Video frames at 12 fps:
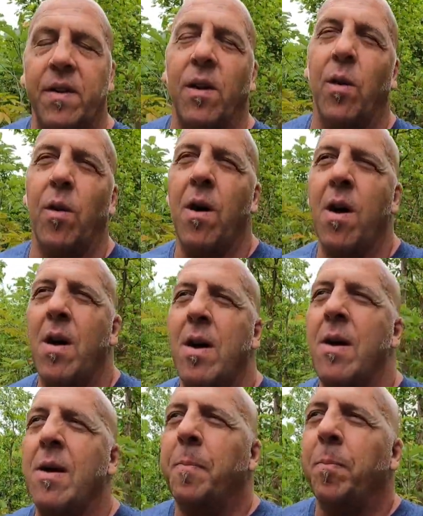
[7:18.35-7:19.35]
So
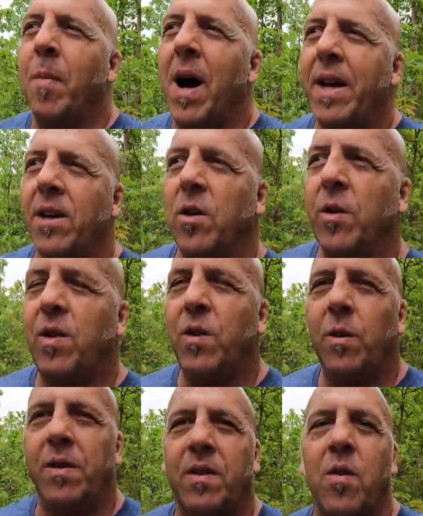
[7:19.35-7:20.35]
my
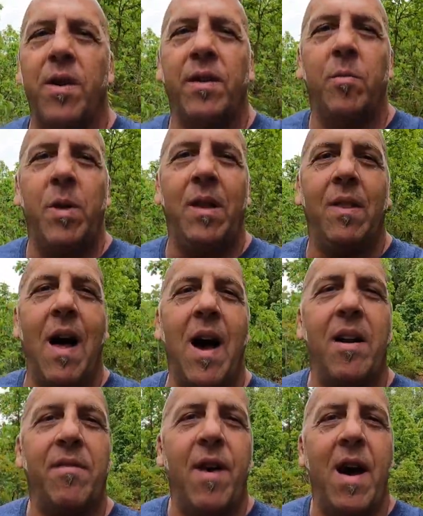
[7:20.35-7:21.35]
go-to is going to be
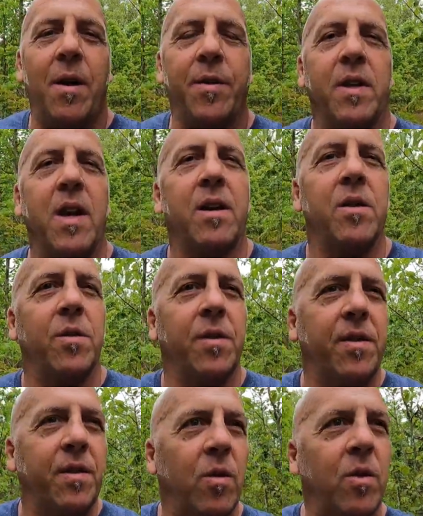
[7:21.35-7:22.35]
live house
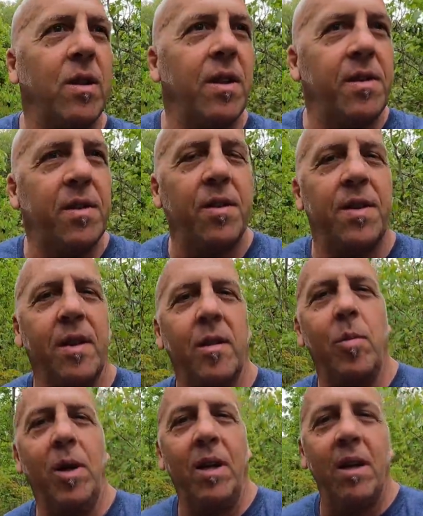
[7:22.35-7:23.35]
geckos or lizards in
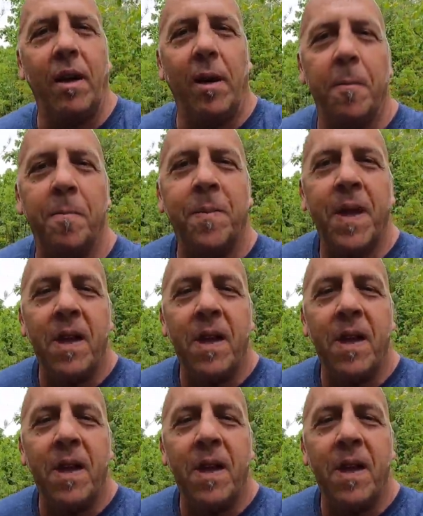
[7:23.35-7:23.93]
the beginning.